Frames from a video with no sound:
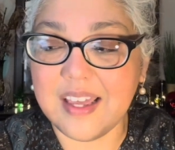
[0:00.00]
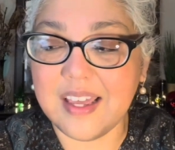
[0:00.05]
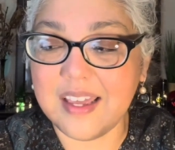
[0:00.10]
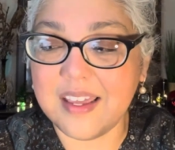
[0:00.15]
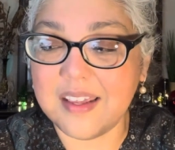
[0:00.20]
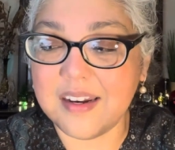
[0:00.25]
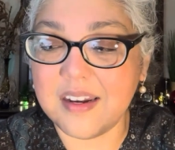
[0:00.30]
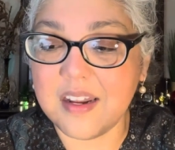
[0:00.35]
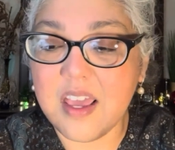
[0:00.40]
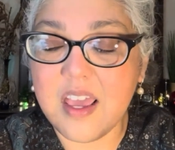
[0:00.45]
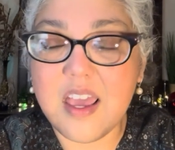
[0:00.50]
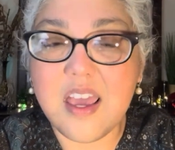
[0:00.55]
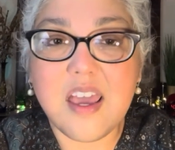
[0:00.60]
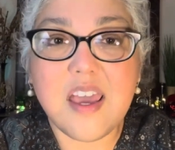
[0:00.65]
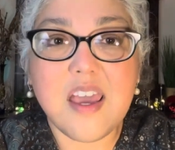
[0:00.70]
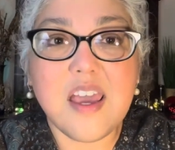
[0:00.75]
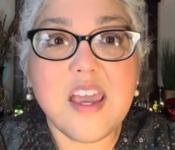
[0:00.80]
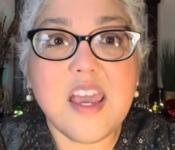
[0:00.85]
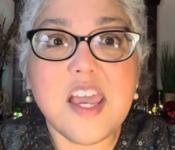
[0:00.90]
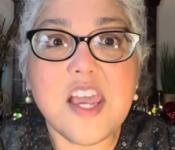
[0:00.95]
And
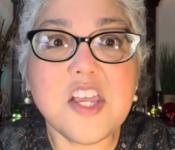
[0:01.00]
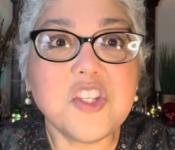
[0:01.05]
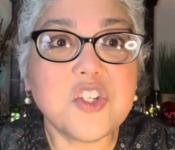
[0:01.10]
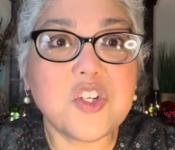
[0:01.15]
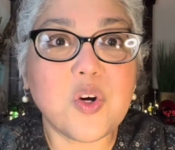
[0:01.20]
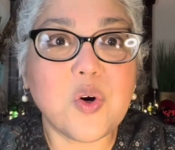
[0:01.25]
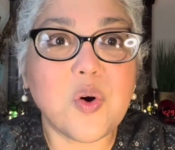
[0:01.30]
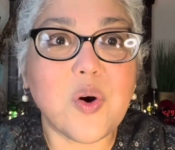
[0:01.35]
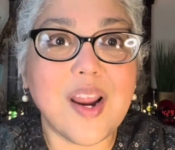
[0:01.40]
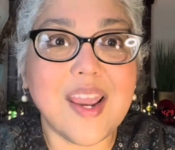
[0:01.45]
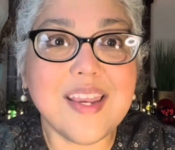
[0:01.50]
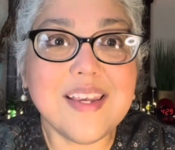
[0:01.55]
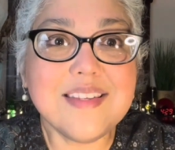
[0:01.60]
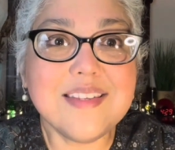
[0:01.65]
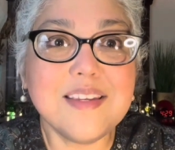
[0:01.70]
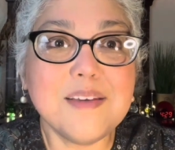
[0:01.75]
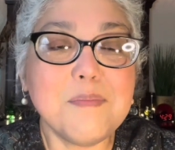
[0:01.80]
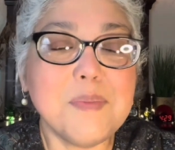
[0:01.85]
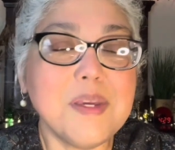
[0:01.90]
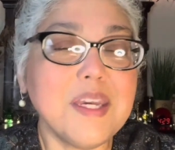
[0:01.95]
it's
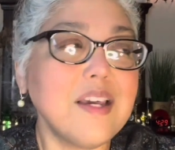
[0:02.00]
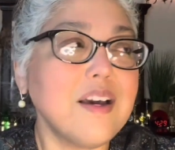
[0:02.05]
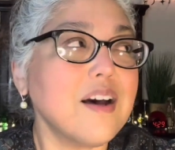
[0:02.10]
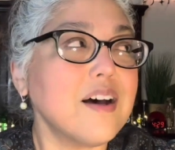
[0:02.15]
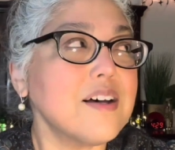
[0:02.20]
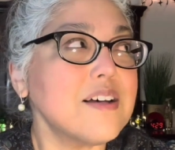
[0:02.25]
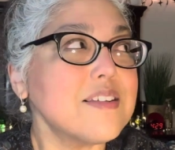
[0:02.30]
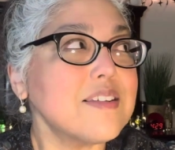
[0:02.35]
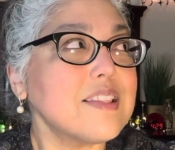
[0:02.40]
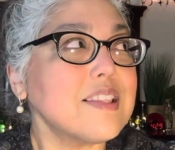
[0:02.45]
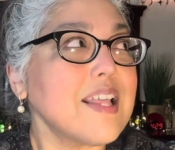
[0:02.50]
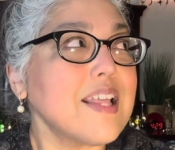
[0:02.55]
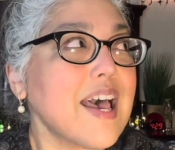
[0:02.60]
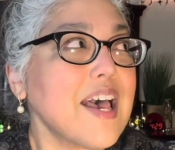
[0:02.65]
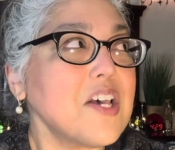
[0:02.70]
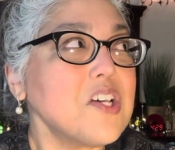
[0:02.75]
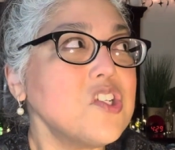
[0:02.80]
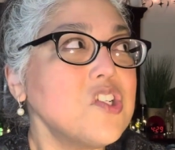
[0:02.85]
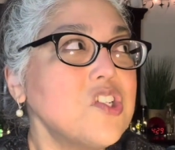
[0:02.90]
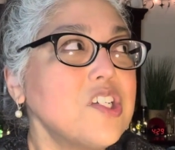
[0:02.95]
crazy because
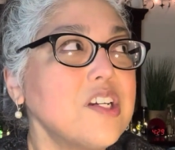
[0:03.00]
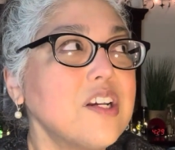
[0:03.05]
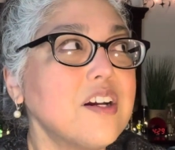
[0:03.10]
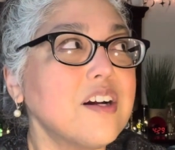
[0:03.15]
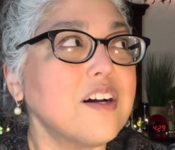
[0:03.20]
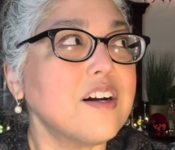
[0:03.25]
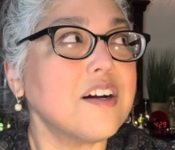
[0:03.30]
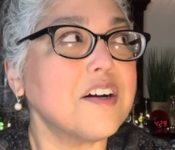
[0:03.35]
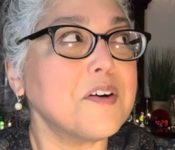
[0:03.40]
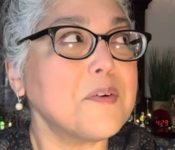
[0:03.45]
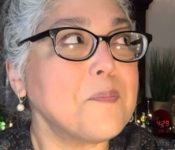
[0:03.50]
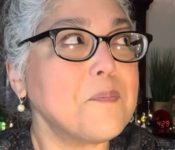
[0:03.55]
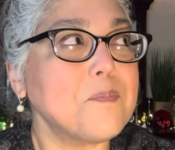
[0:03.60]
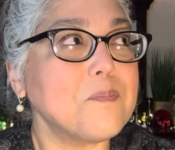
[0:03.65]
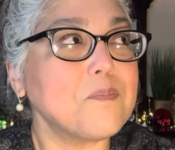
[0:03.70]
last year